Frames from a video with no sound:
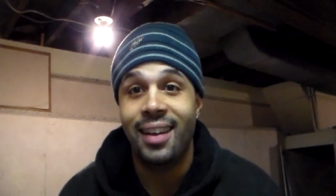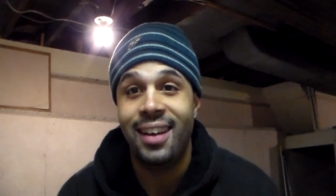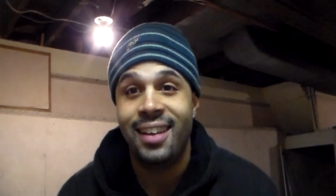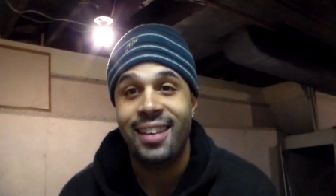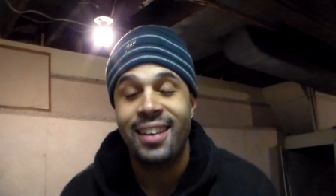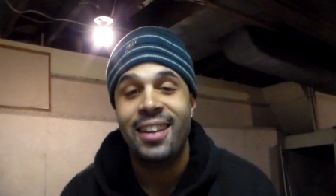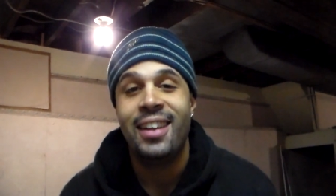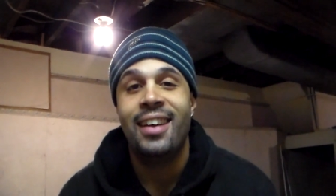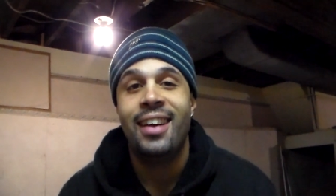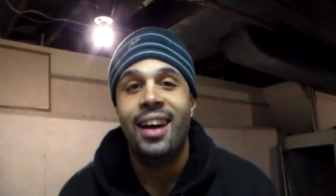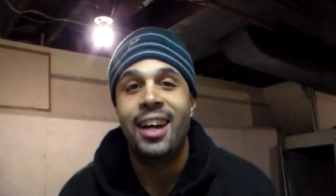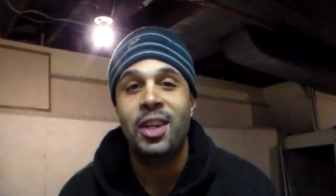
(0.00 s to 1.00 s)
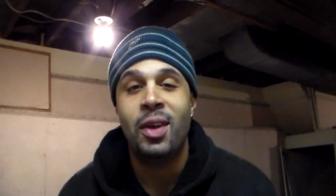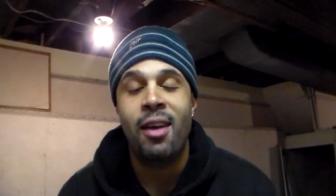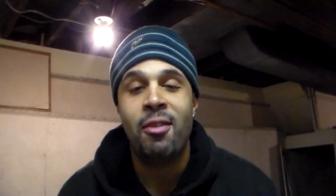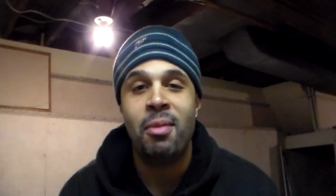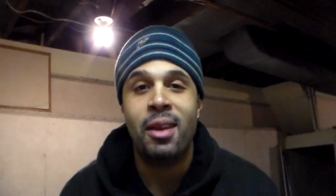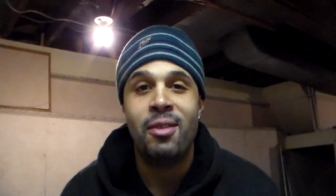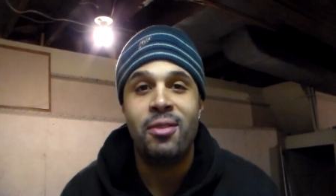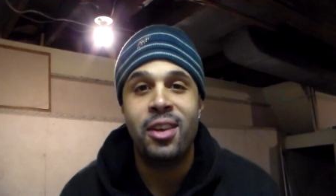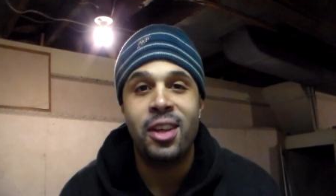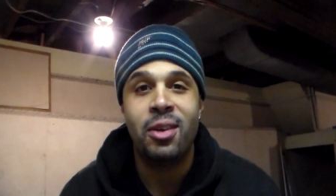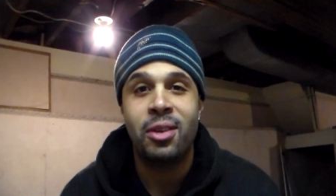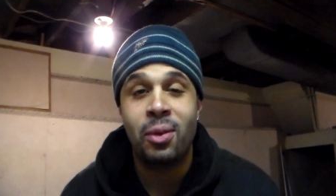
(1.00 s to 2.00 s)
I know I haven't made a
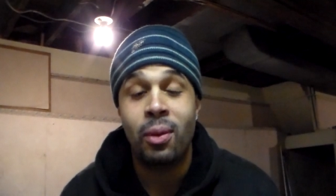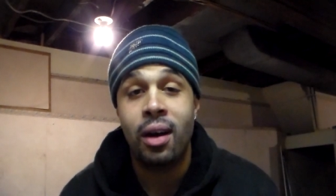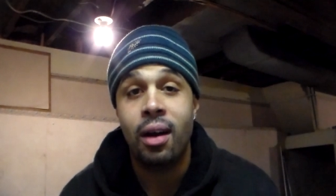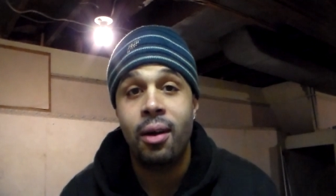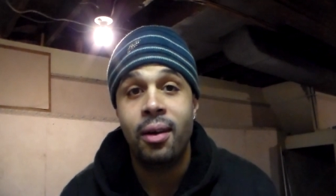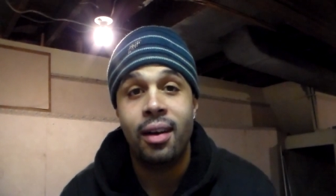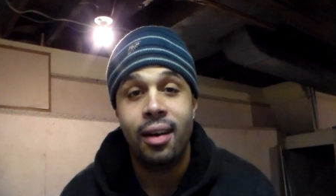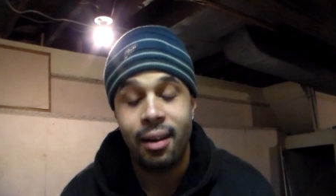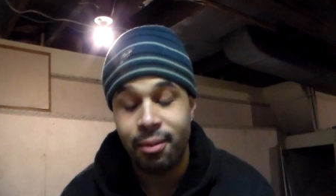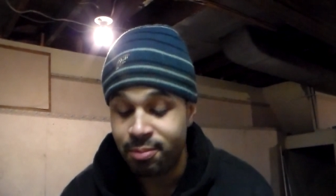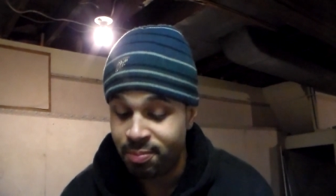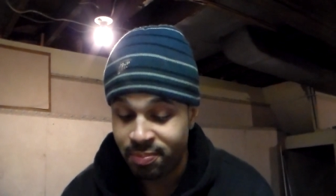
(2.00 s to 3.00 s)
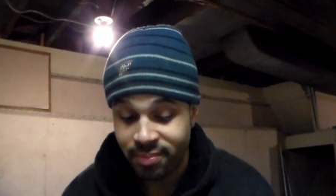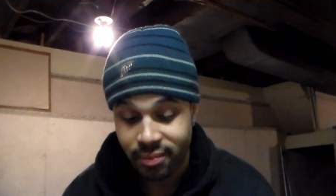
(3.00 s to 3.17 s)
video in a while. Um